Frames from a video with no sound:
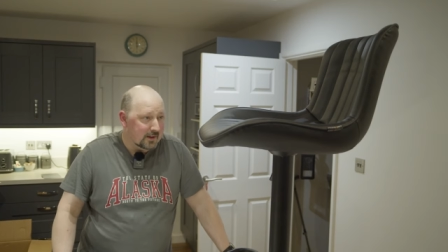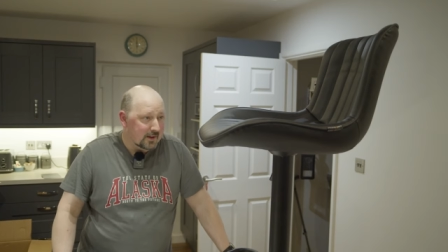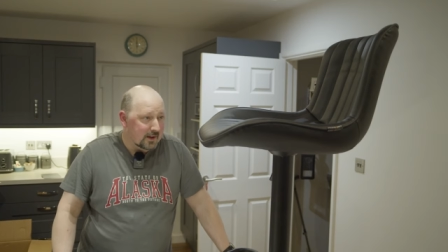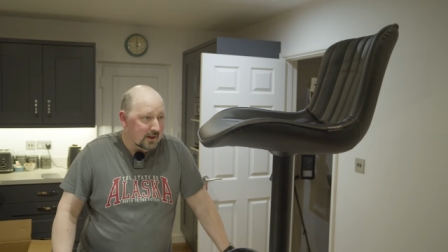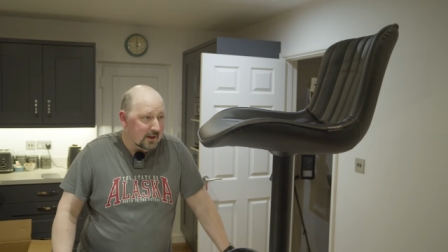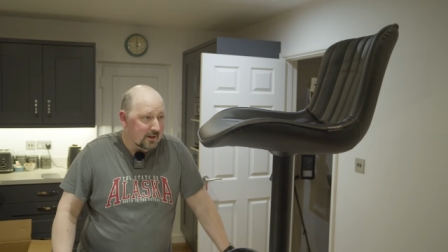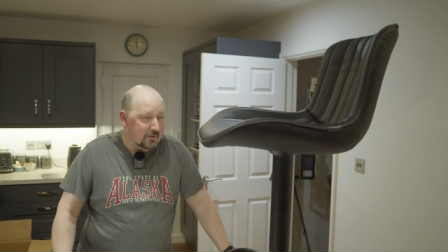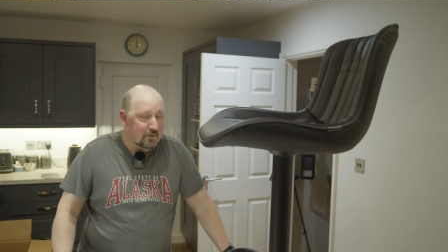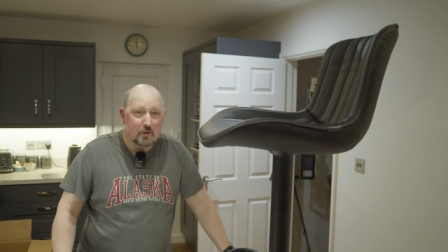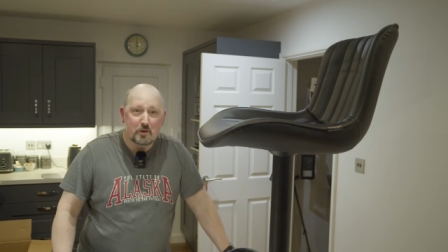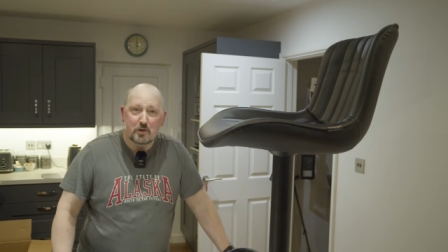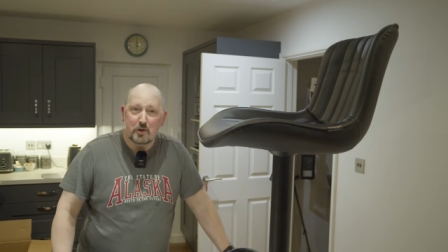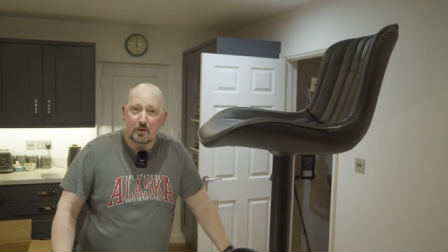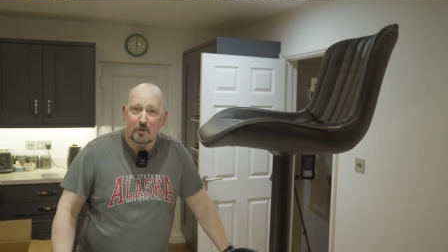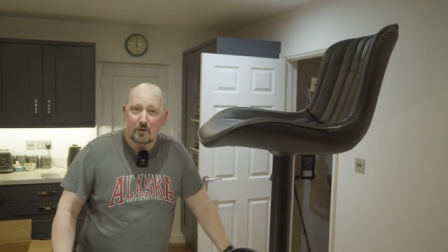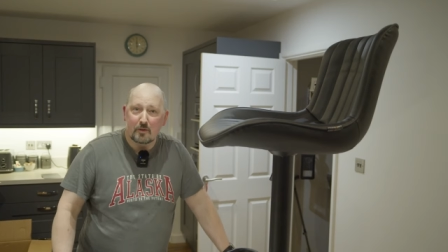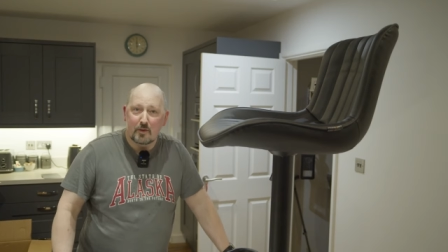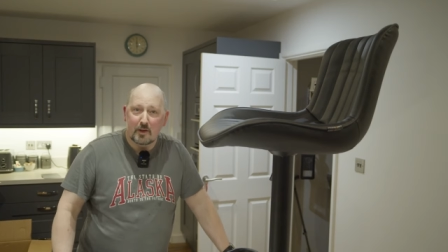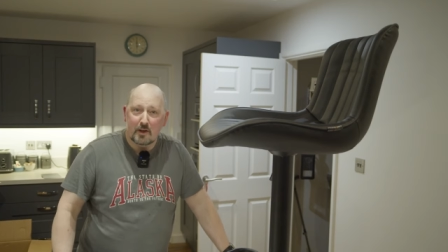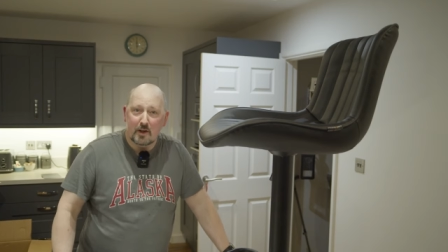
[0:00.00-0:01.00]
Uh, if you enjoyed
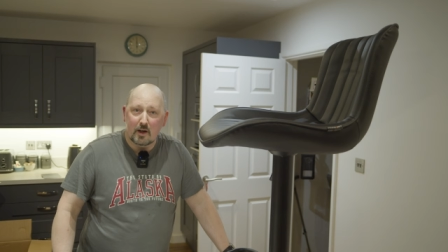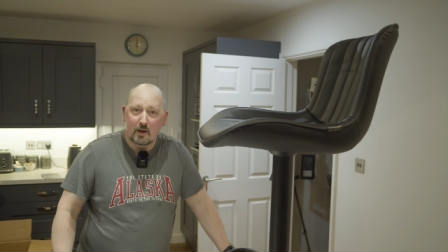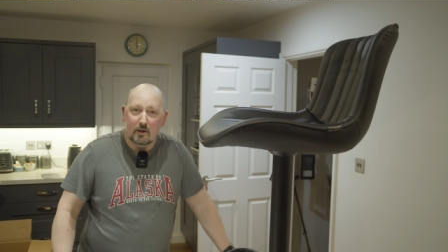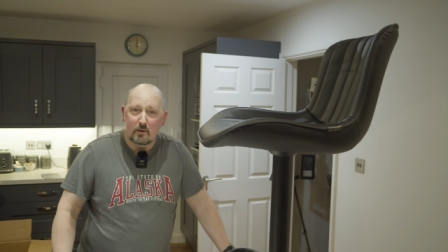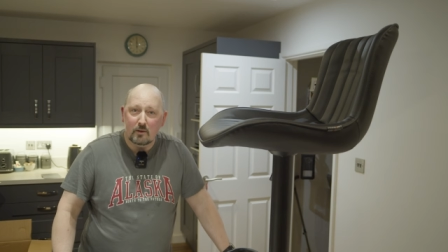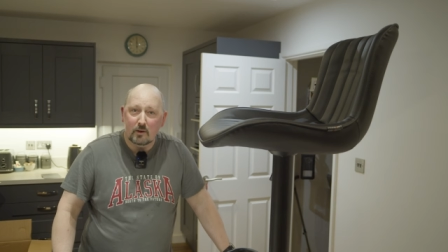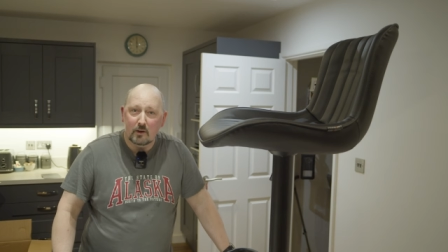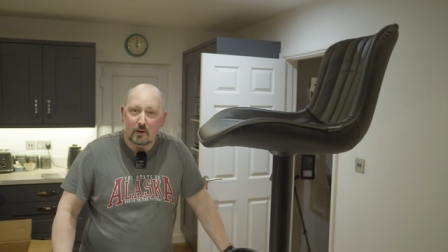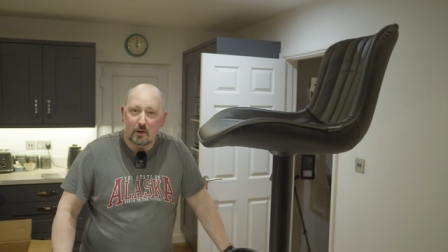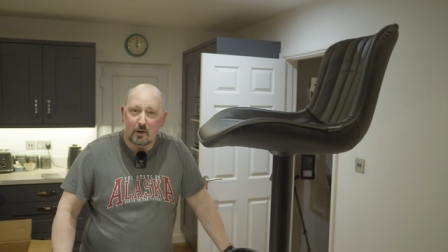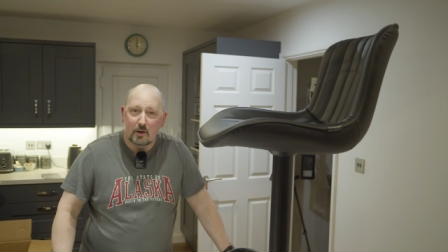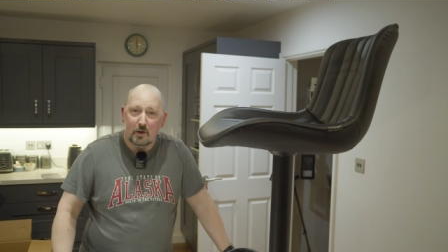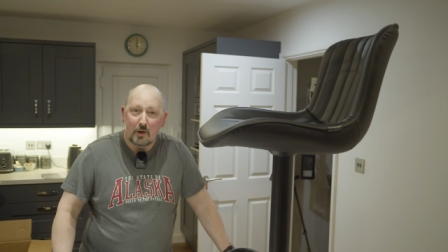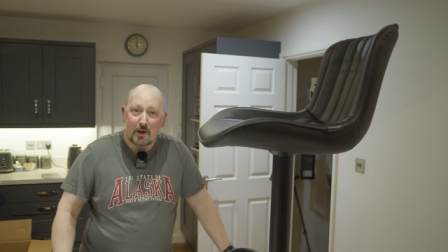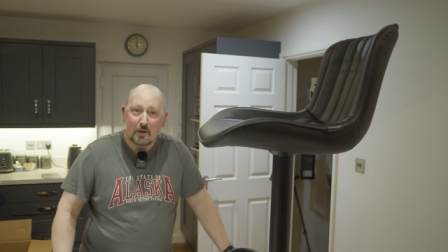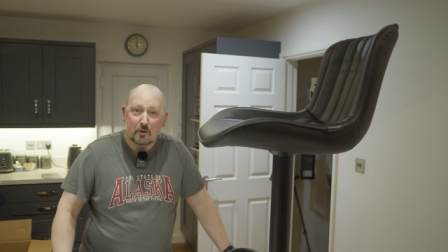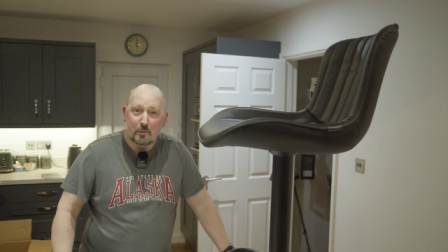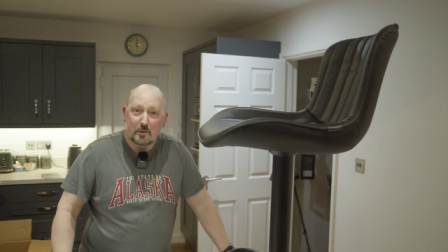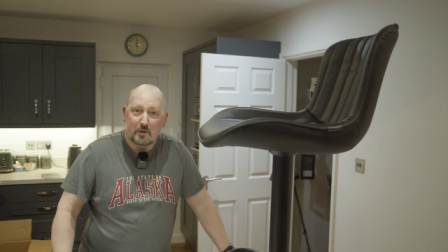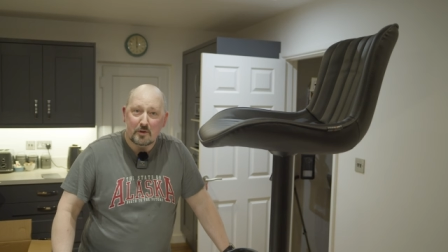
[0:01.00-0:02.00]
this video, or you
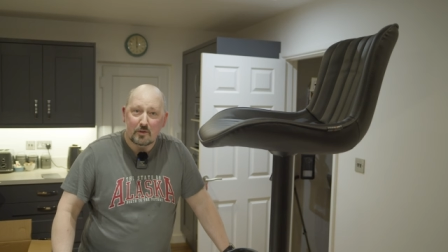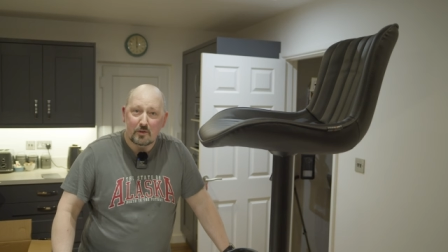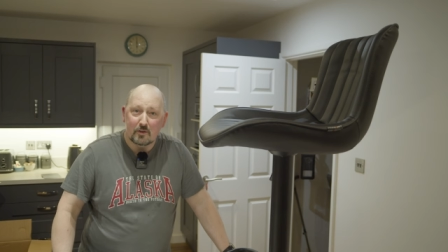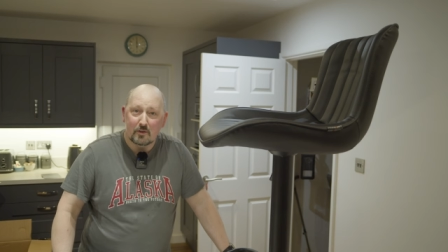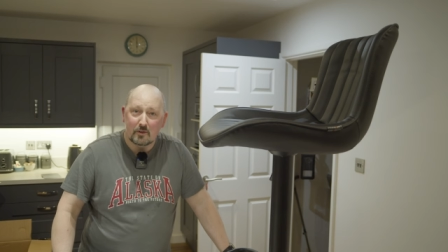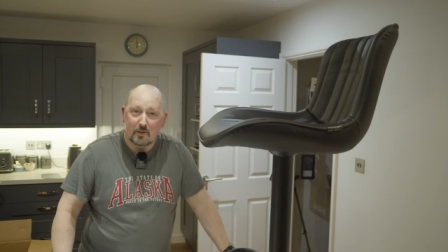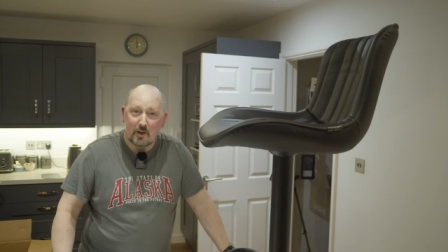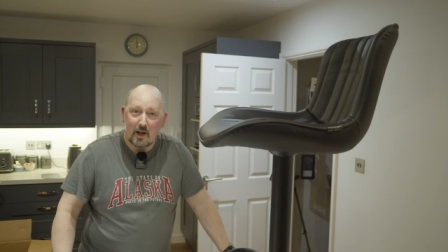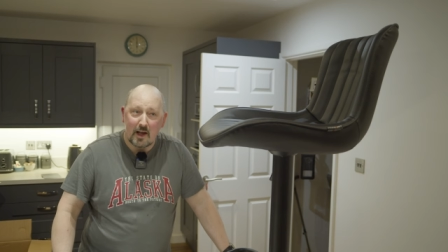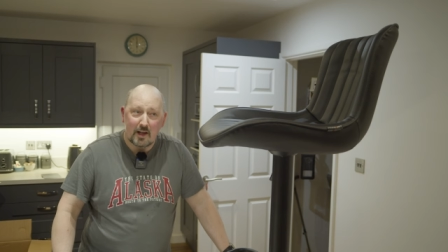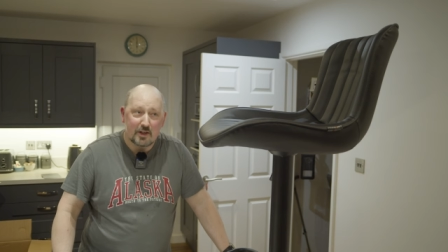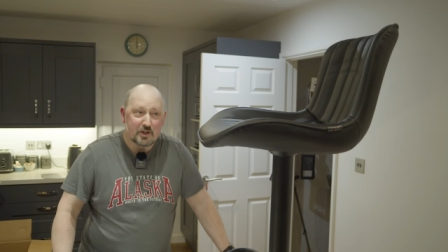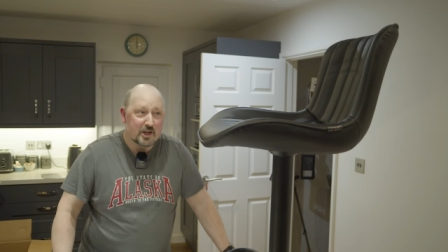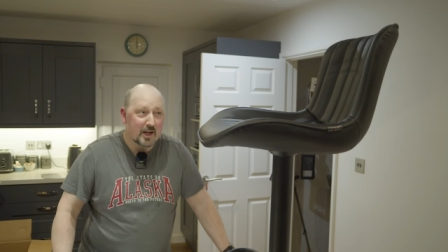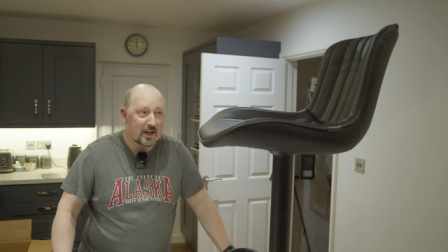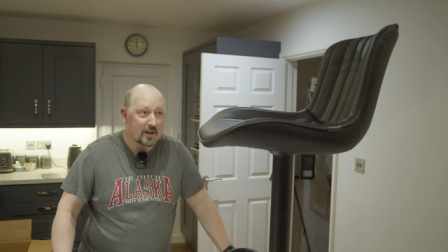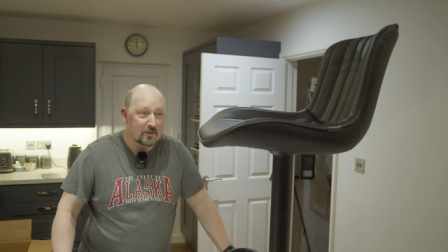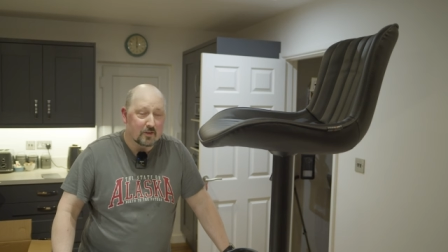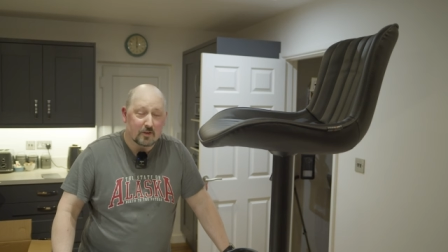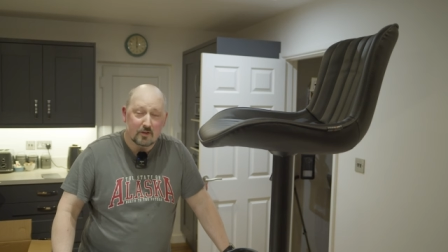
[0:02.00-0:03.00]
get some of these uh,
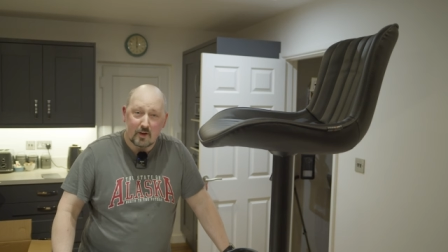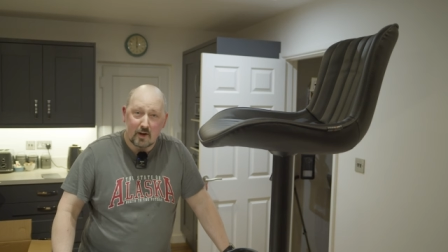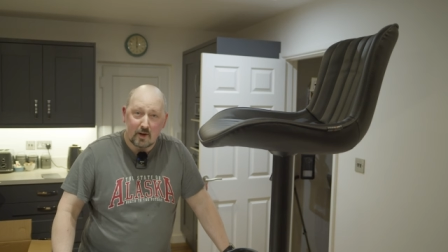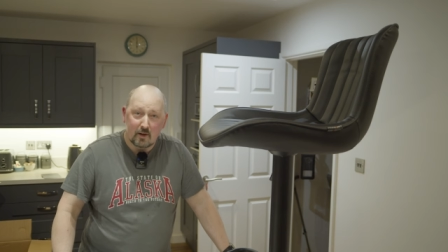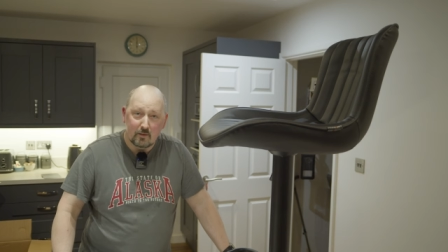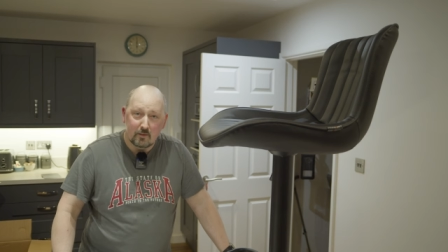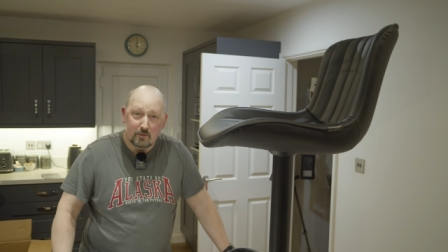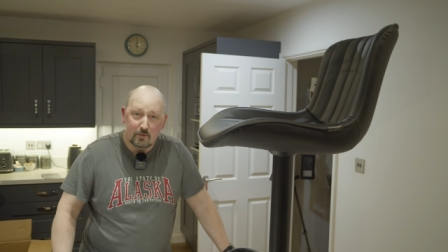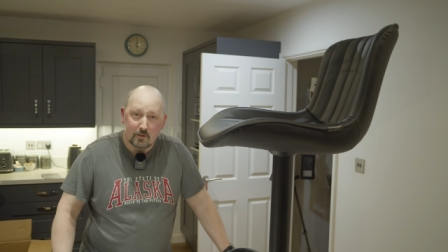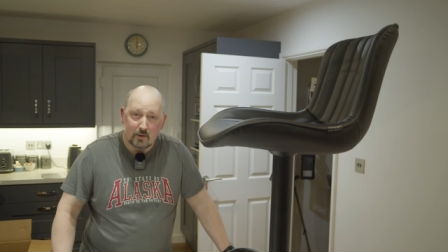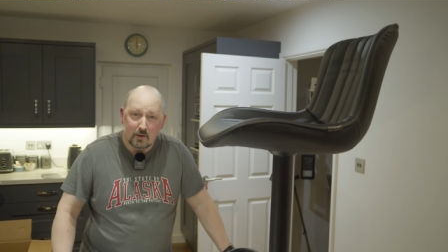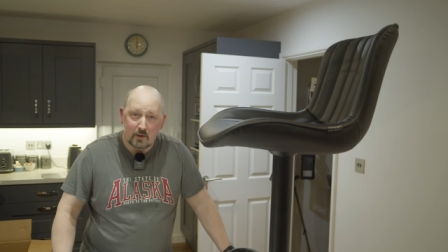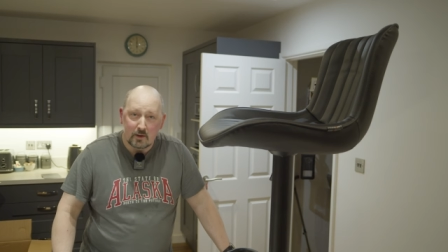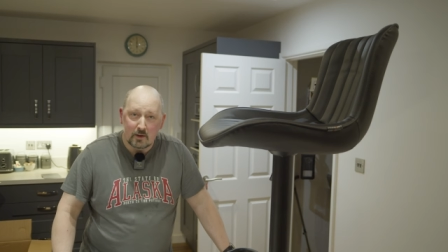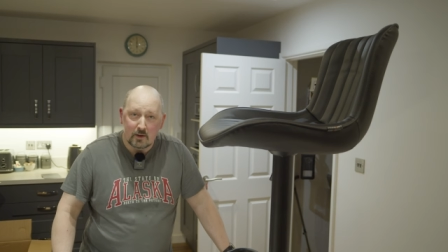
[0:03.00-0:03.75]
chairs yourself,